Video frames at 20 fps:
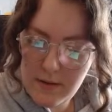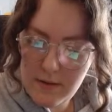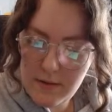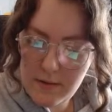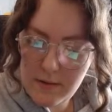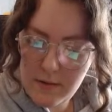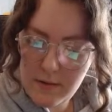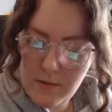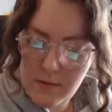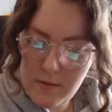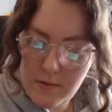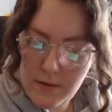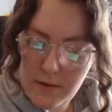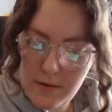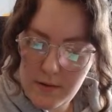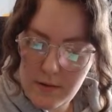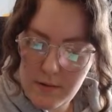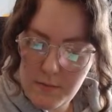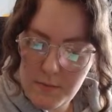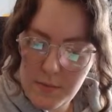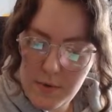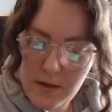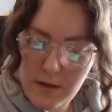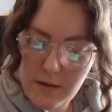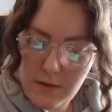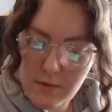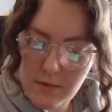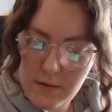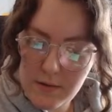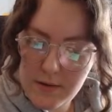Just got the bit
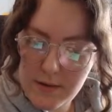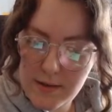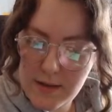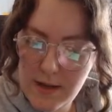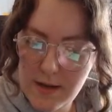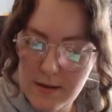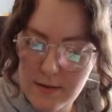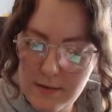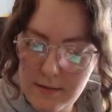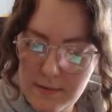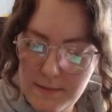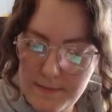across the head.